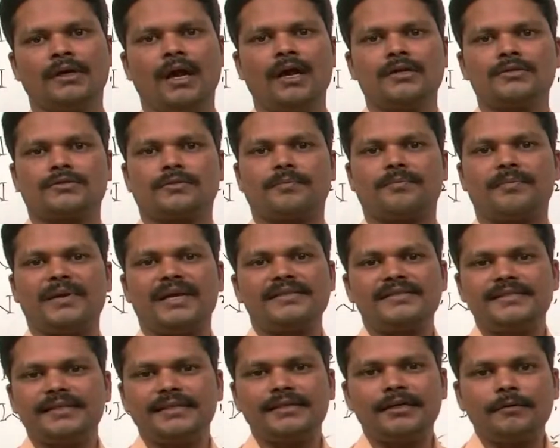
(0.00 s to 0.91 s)
So
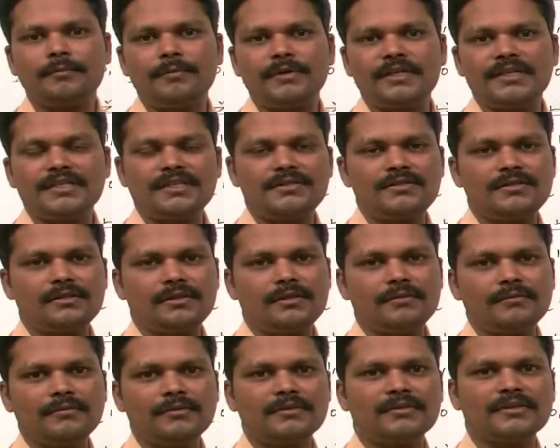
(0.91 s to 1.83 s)
basic operations
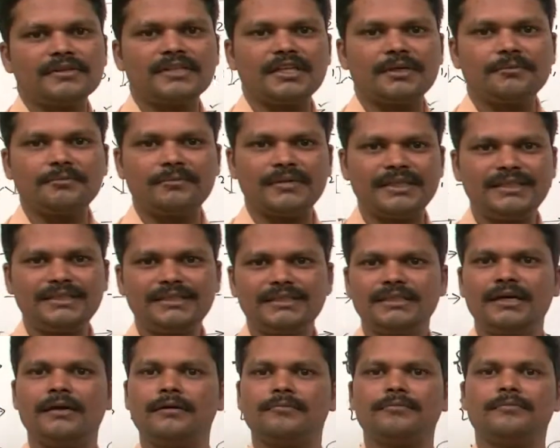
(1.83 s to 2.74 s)
are nothing but
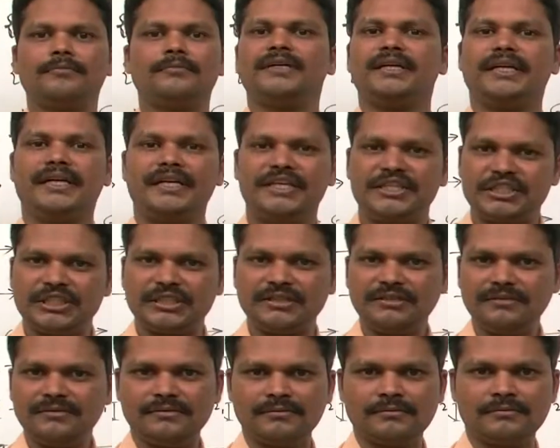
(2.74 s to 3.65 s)

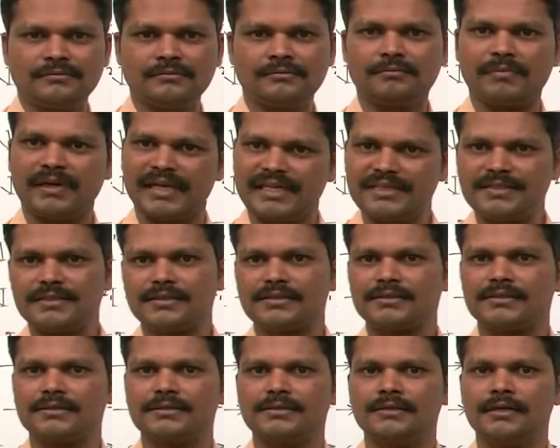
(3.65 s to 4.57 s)
addition plus,
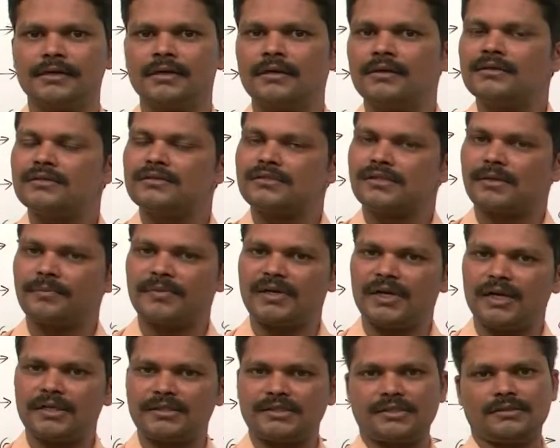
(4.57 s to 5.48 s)

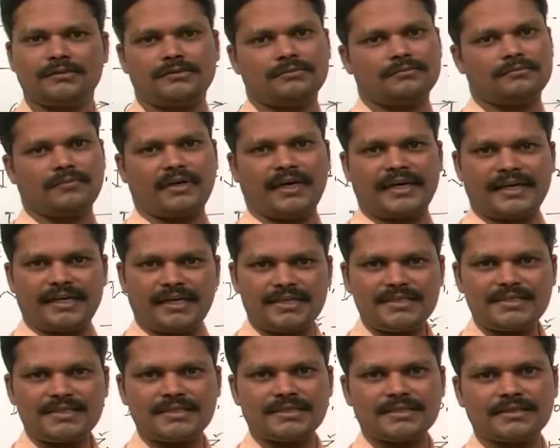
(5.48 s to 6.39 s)
subtraction
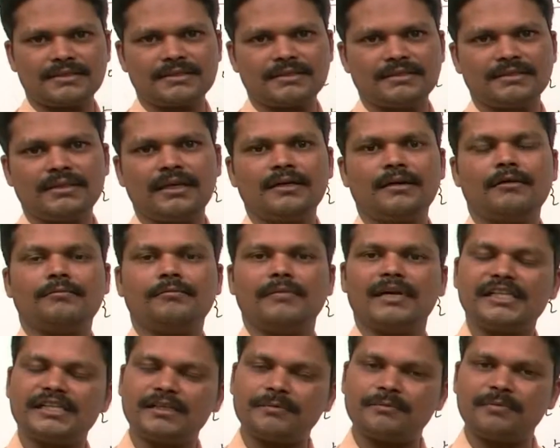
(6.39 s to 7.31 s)
minus,
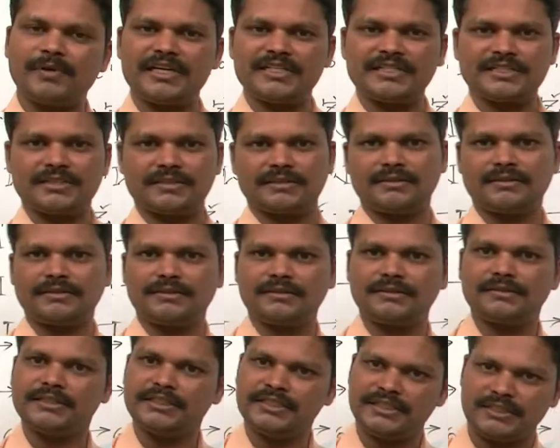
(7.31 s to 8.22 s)
multiplication
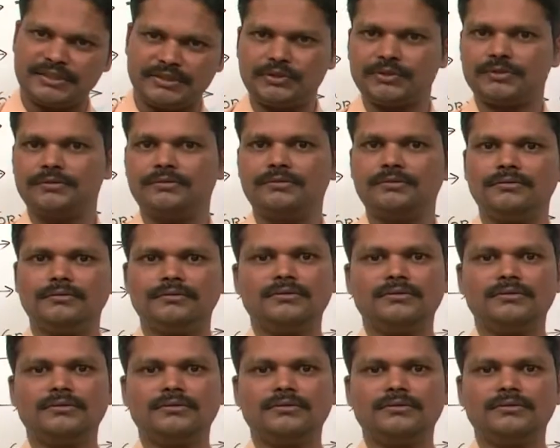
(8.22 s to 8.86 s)
into,